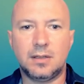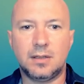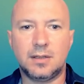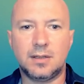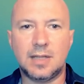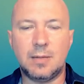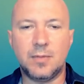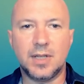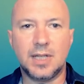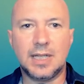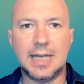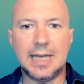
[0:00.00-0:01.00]
Same thing
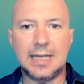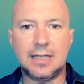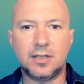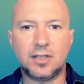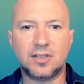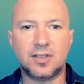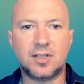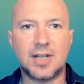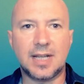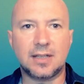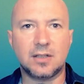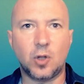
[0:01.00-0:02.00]
again, just to
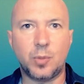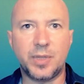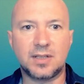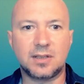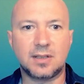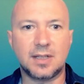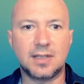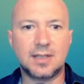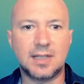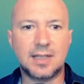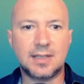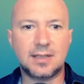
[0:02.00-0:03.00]
check the topics
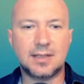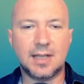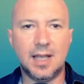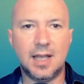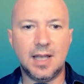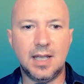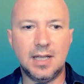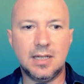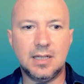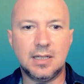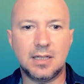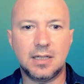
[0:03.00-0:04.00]
exist
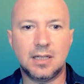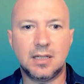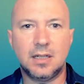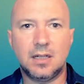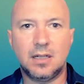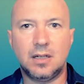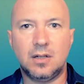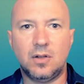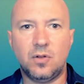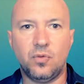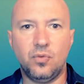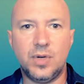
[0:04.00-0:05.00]
and
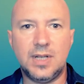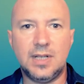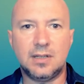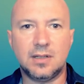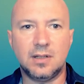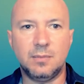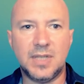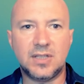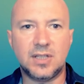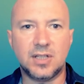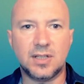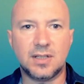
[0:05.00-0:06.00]
read the
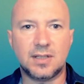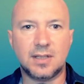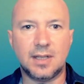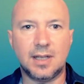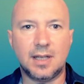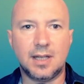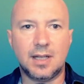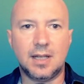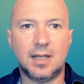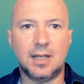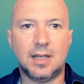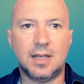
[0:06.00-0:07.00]
messages.
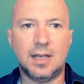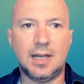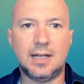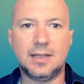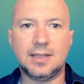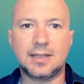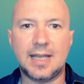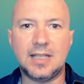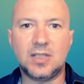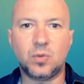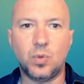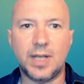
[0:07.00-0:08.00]
And in this
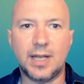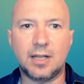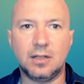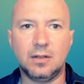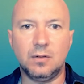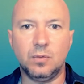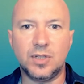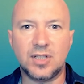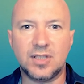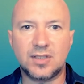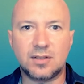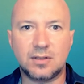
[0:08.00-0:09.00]
case, we're
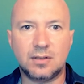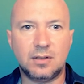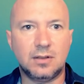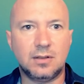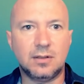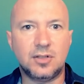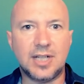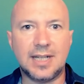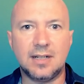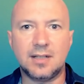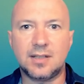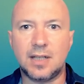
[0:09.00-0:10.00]
just
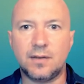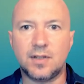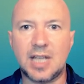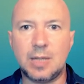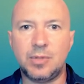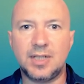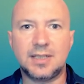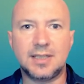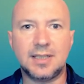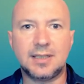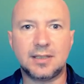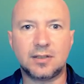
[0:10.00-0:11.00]
checking to see if a table
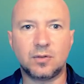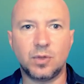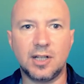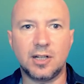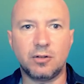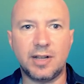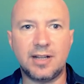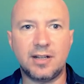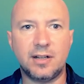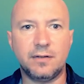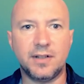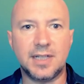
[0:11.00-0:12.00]
exists. We're going to create it
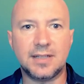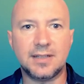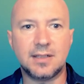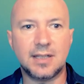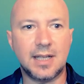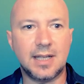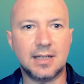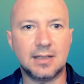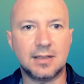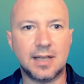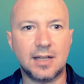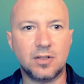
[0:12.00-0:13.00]
if it doesn't, and
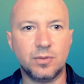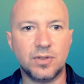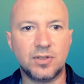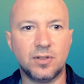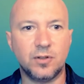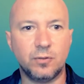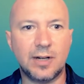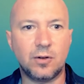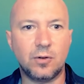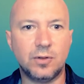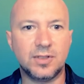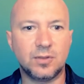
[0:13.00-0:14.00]
start to insert the
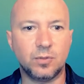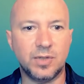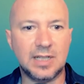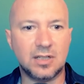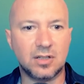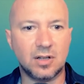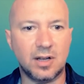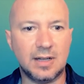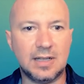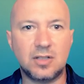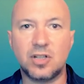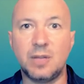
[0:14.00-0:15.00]
records when each
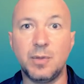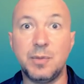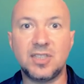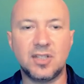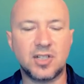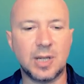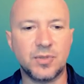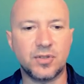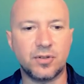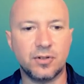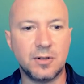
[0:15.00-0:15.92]
time a message comes through.